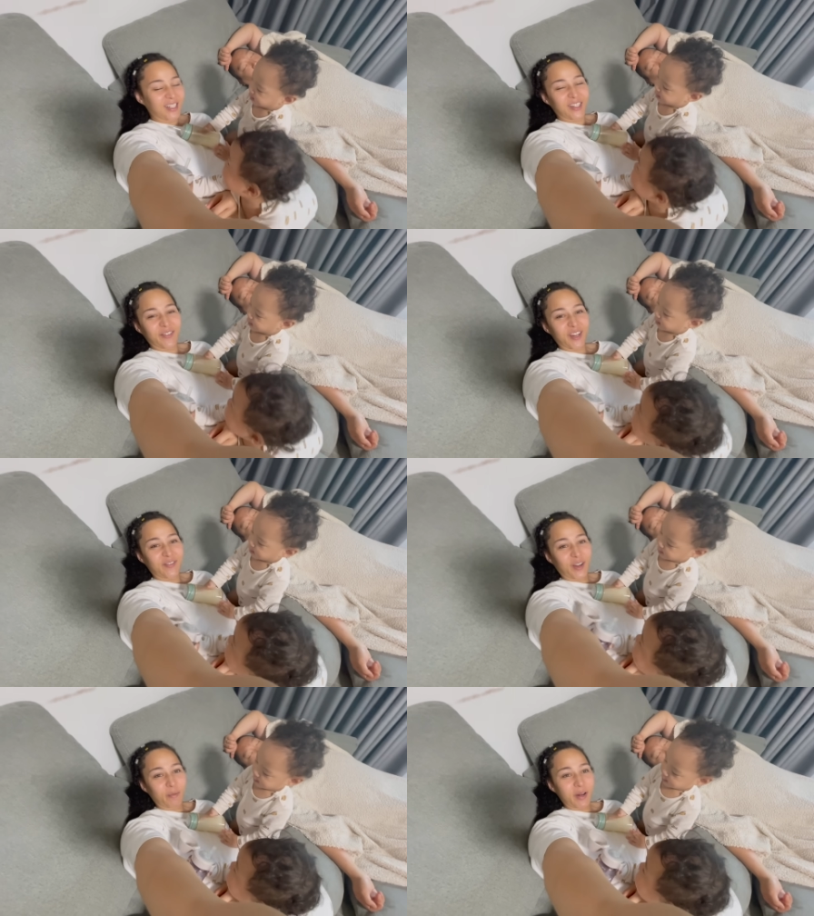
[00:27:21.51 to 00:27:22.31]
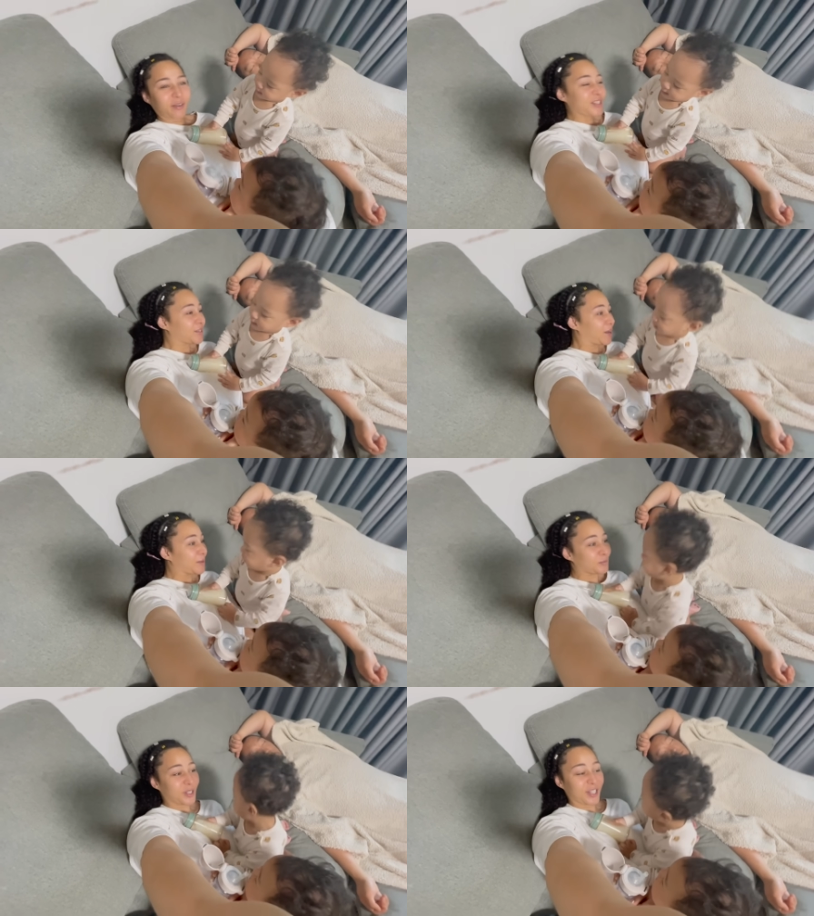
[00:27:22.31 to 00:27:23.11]
Don't forget to follow me on
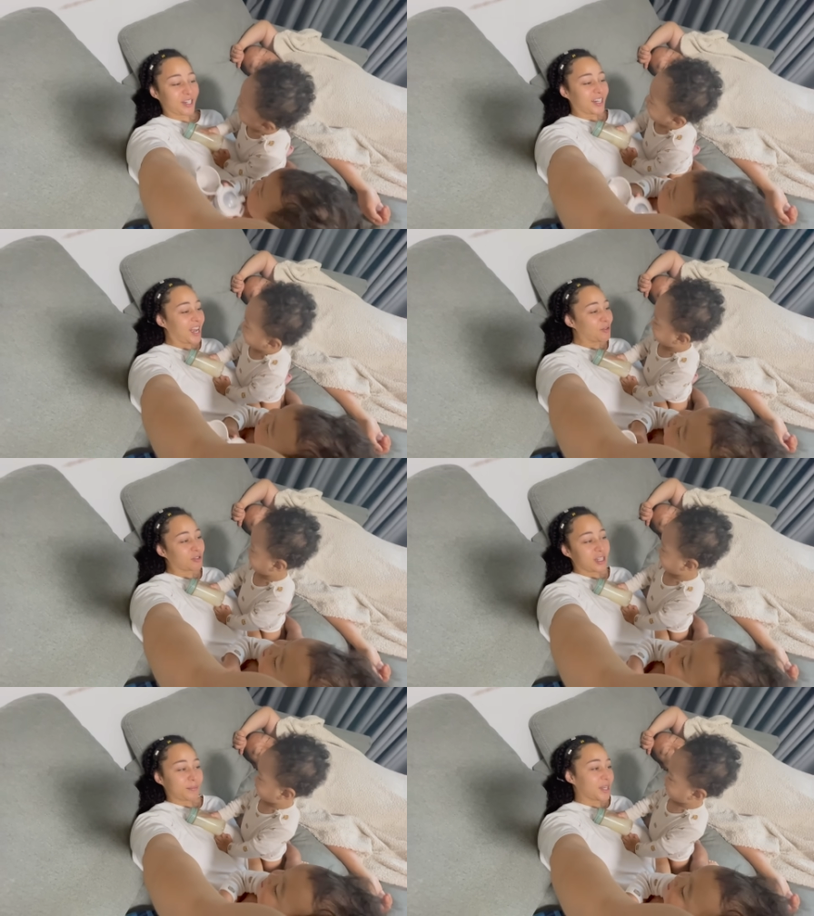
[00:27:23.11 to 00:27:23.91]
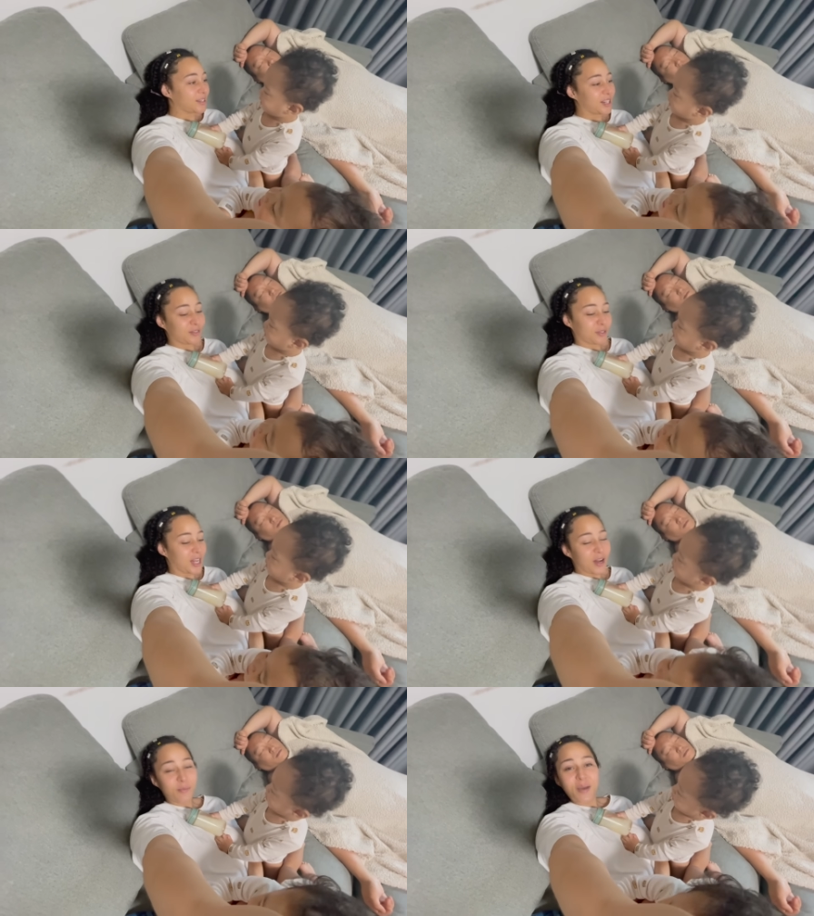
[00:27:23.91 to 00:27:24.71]
Instagram, Twitter, not on Snapchat, because I don't do
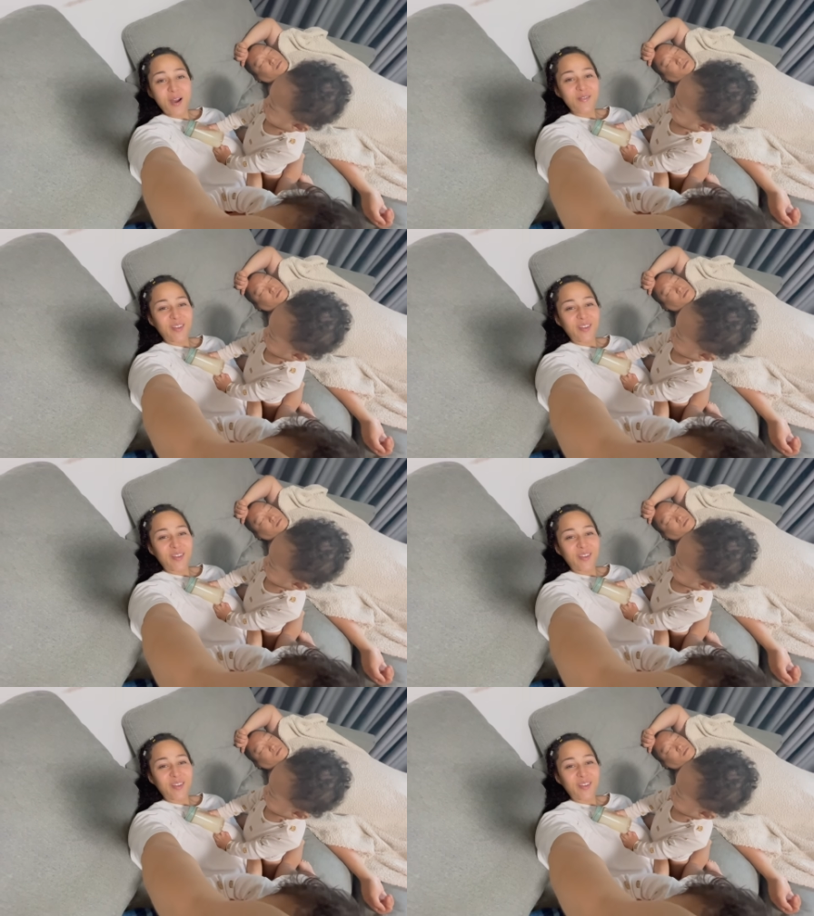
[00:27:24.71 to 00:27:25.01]
that no more.